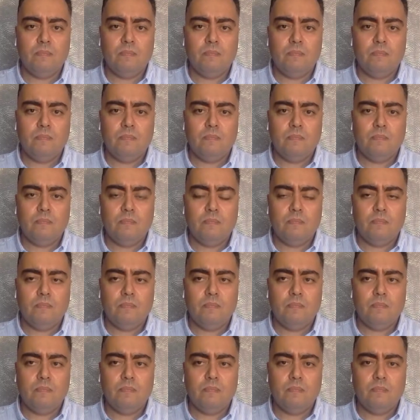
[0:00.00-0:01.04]

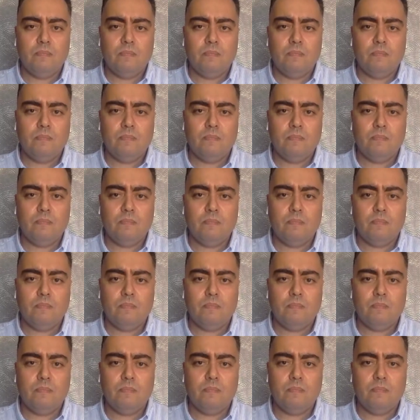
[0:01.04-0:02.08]

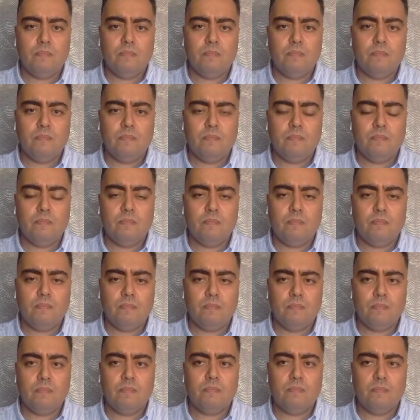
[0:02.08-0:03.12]

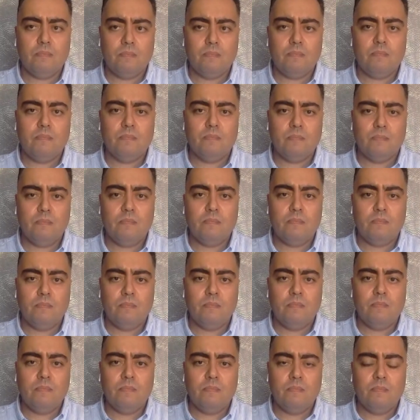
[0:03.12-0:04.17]

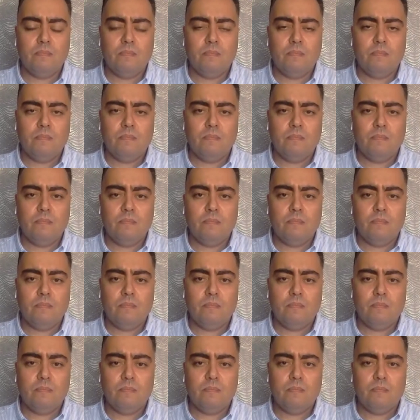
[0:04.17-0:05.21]

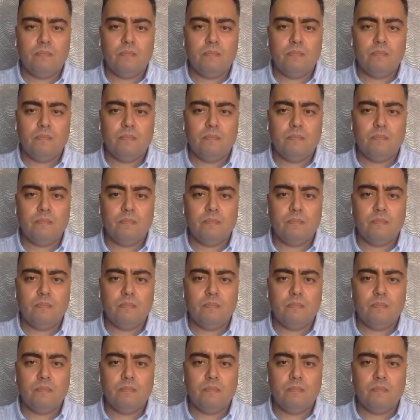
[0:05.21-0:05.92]
(silent)